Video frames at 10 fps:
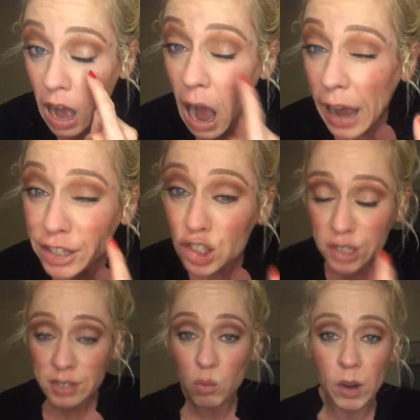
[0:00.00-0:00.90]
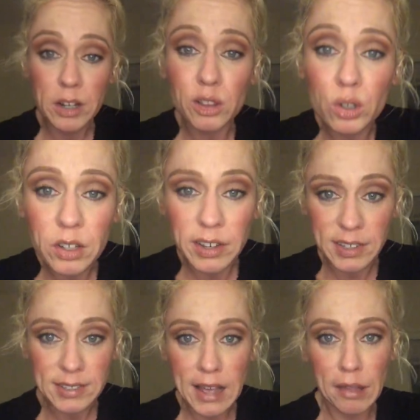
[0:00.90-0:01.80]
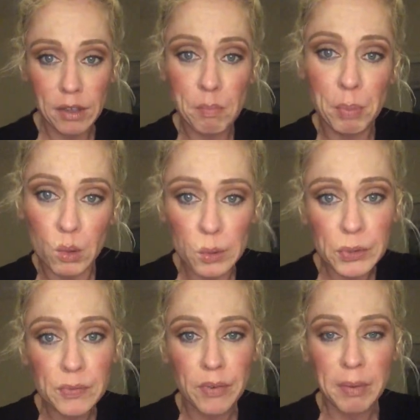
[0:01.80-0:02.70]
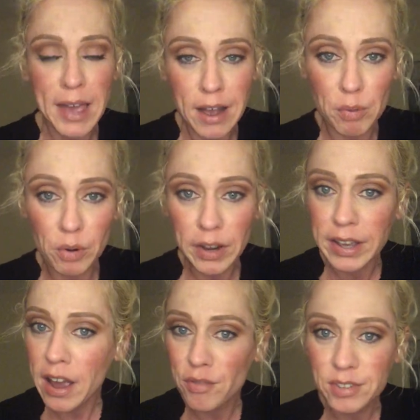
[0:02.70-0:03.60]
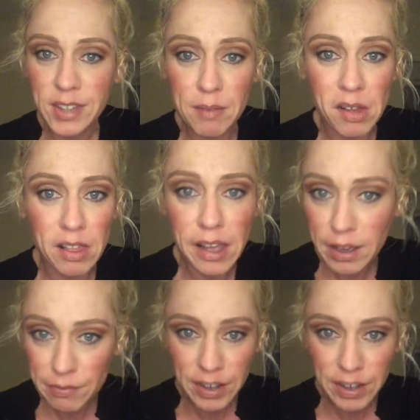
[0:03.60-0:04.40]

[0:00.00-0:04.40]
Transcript: I just want to look like Sally Bowles from Cabaret every day of my life.